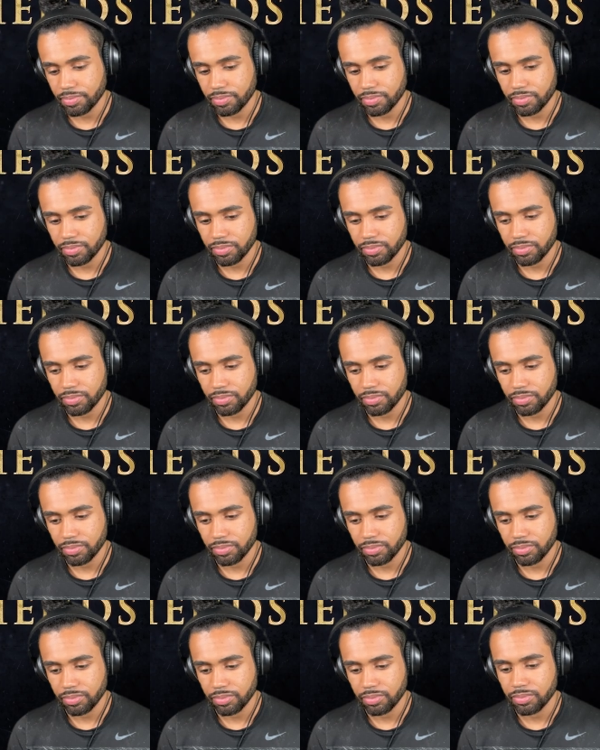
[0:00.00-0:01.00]

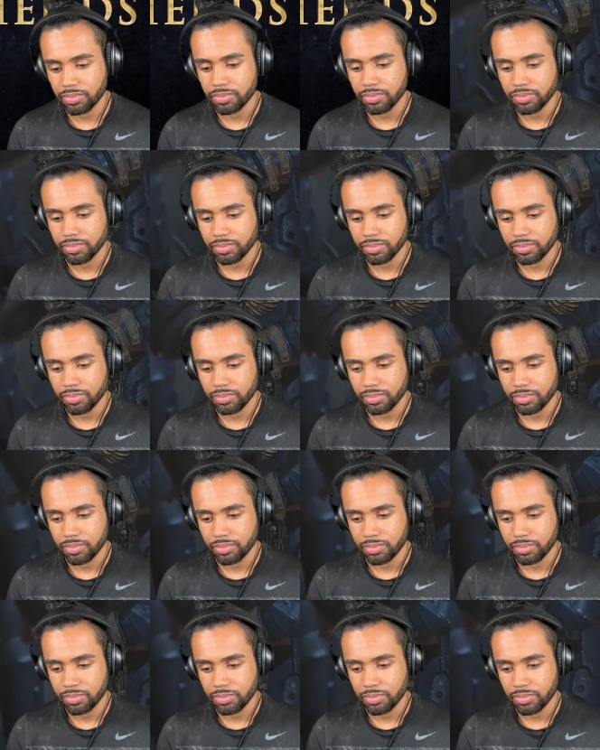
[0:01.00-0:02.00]

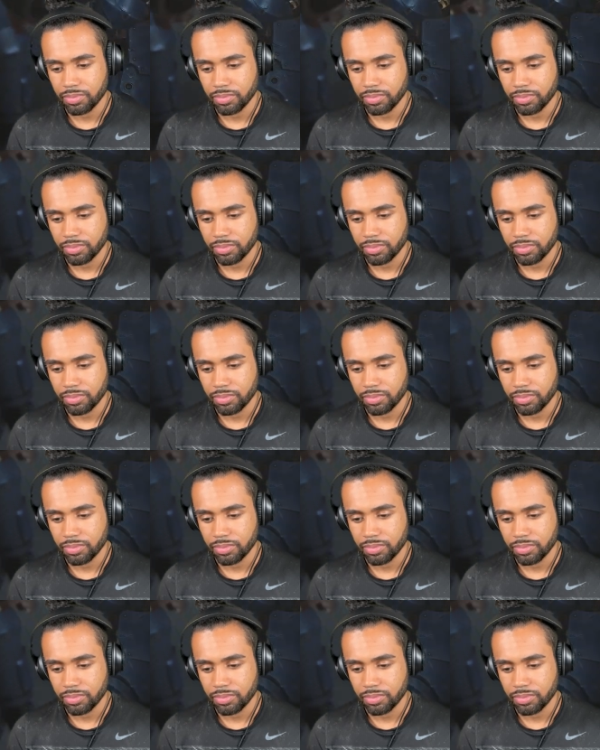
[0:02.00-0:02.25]
(no one is talking)